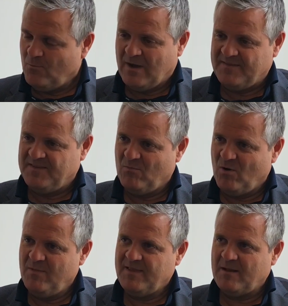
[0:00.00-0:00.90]
At the
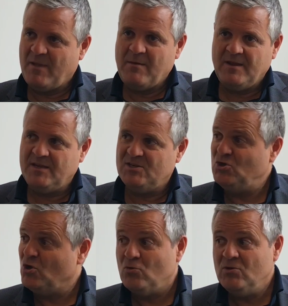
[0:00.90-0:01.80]
moment that maybe he's
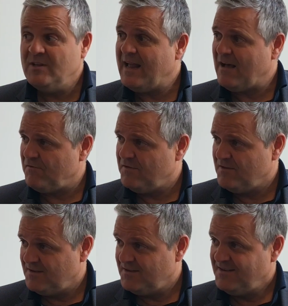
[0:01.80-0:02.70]
not good enough
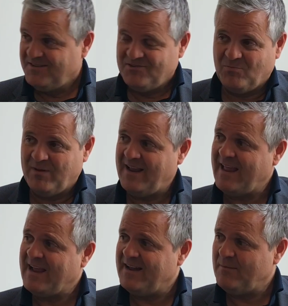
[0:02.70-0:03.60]
to play
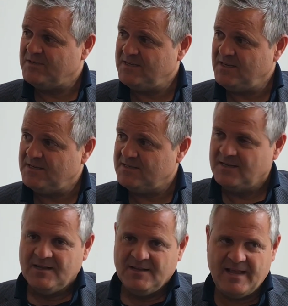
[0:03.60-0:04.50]
like a number 6,
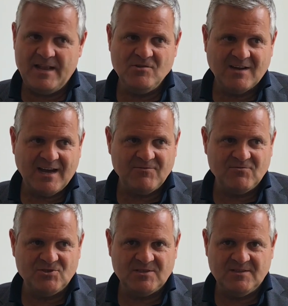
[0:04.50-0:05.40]
then you have
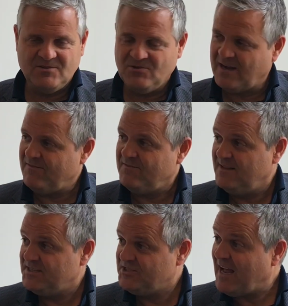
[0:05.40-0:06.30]

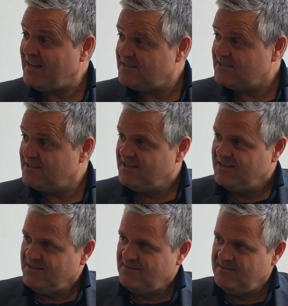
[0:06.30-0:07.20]
the chance.
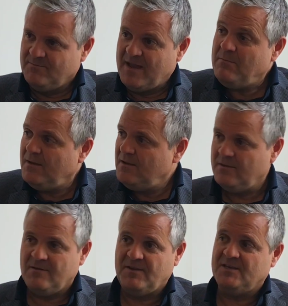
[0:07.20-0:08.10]
Maybe
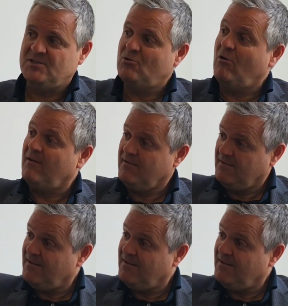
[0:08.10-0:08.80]
if he's taller,